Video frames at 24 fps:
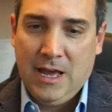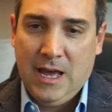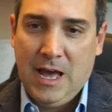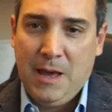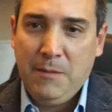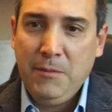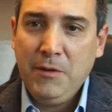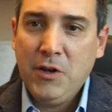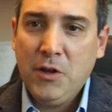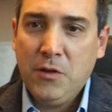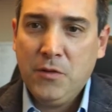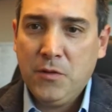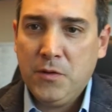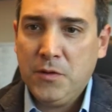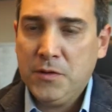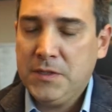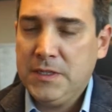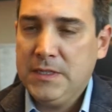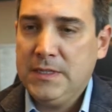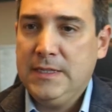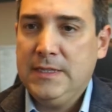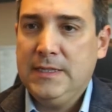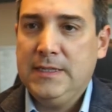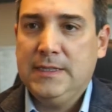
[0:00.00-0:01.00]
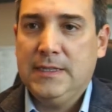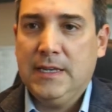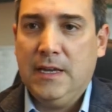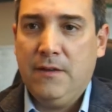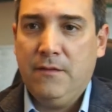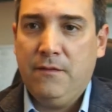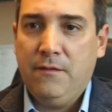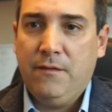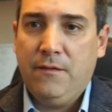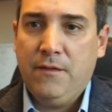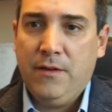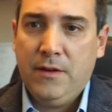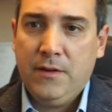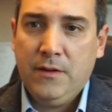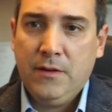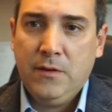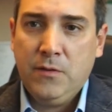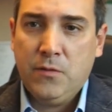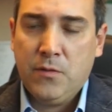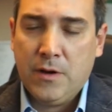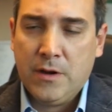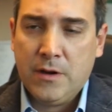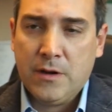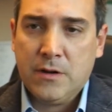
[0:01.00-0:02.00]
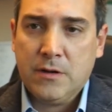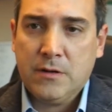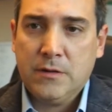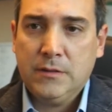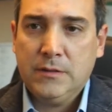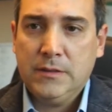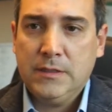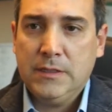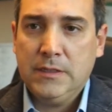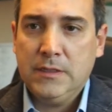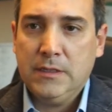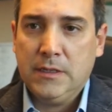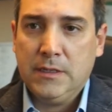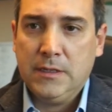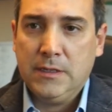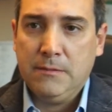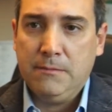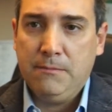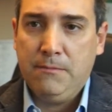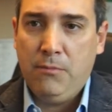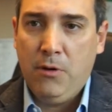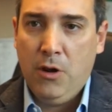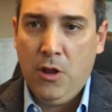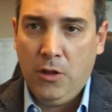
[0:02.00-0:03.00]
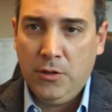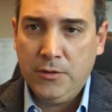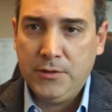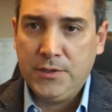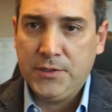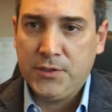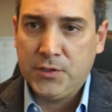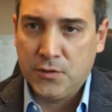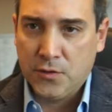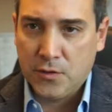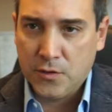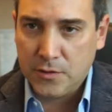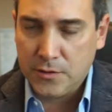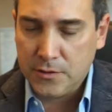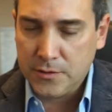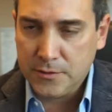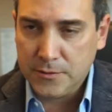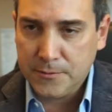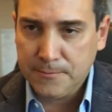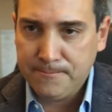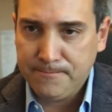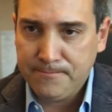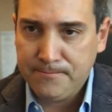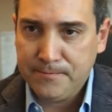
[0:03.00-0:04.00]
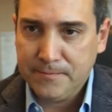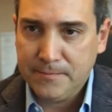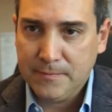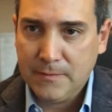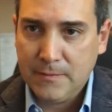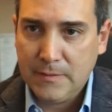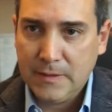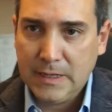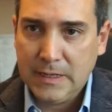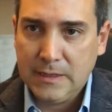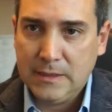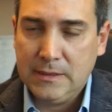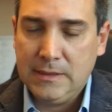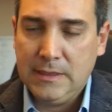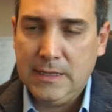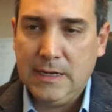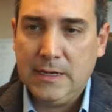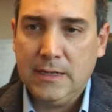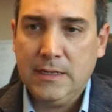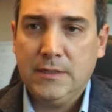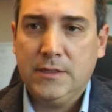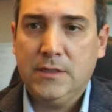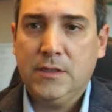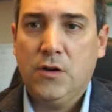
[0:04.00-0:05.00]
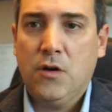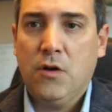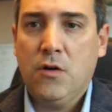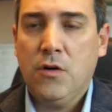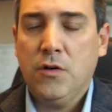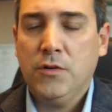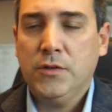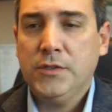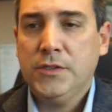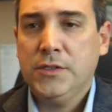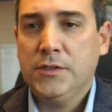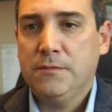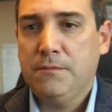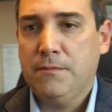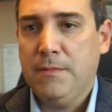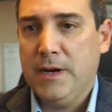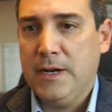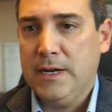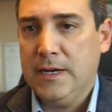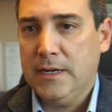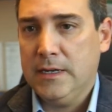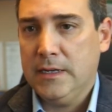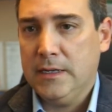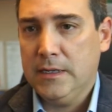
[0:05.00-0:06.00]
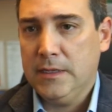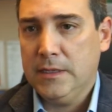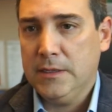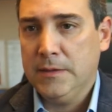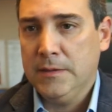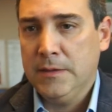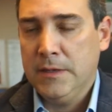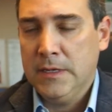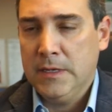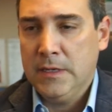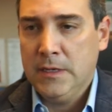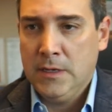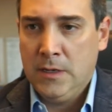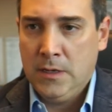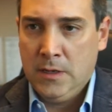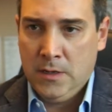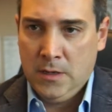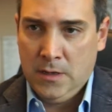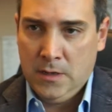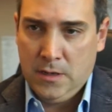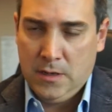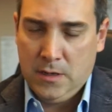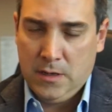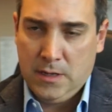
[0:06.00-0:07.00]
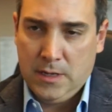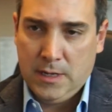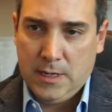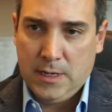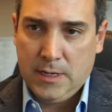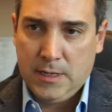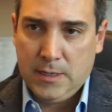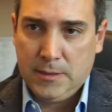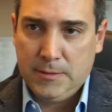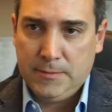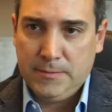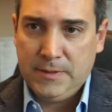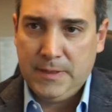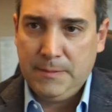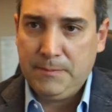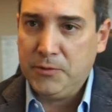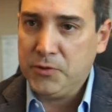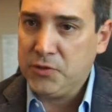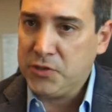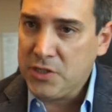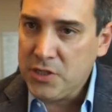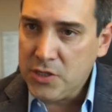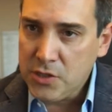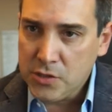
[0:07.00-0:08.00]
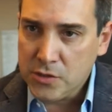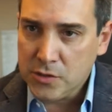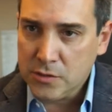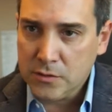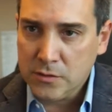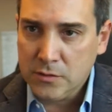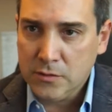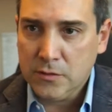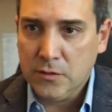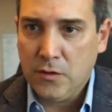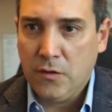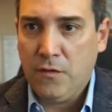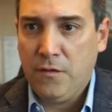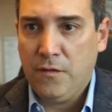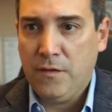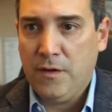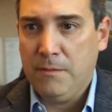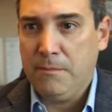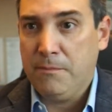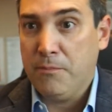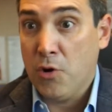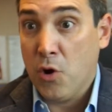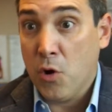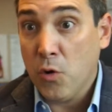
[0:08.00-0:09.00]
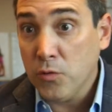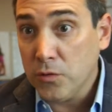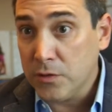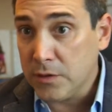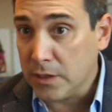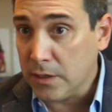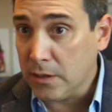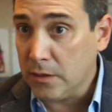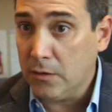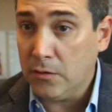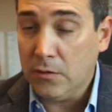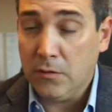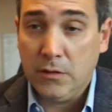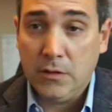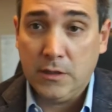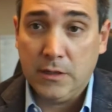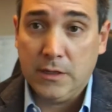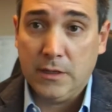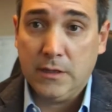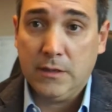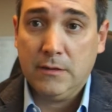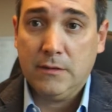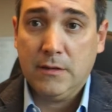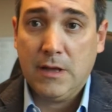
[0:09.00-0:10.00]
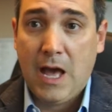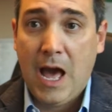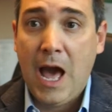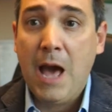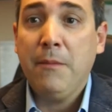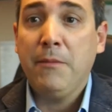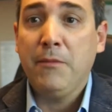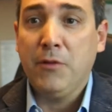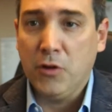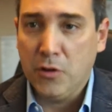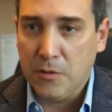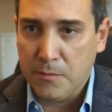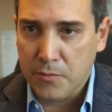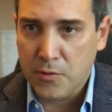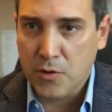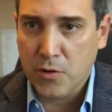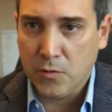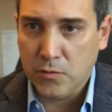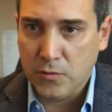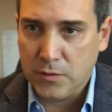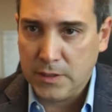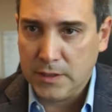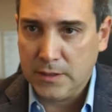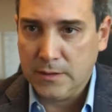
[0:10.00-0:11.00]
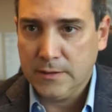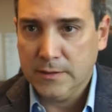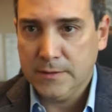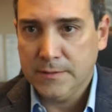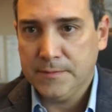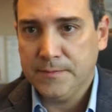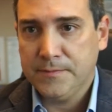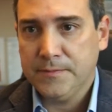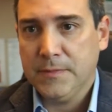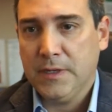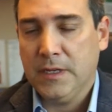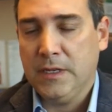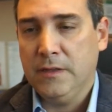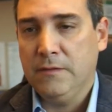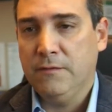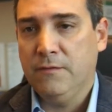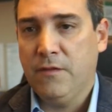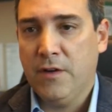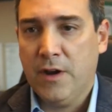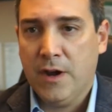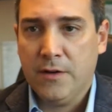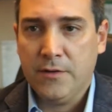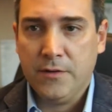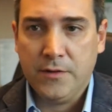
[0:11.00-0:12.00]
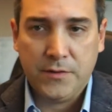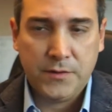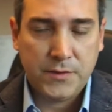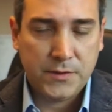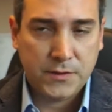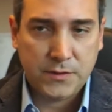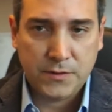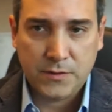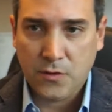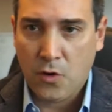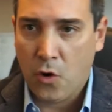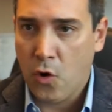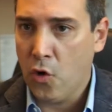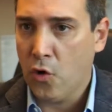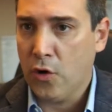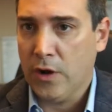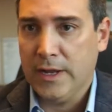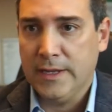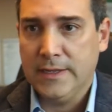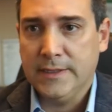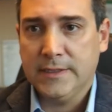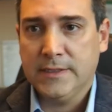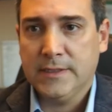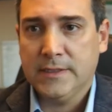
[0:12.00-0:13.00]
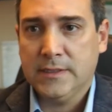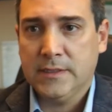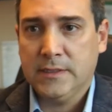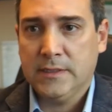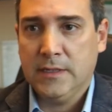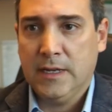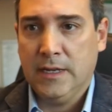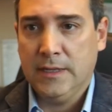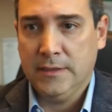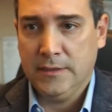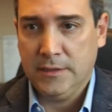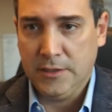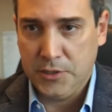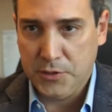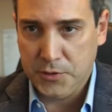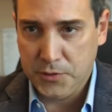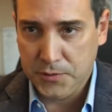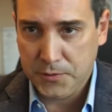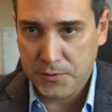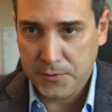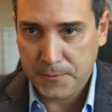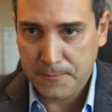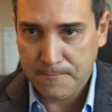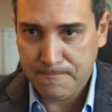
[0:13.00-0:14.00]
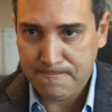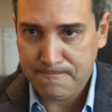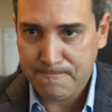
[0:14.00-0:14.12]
Amyloidosis is a very rare uh, blood disorder that is caused by uh, deposition of a protein called the amyloid protein in various organs and tissues.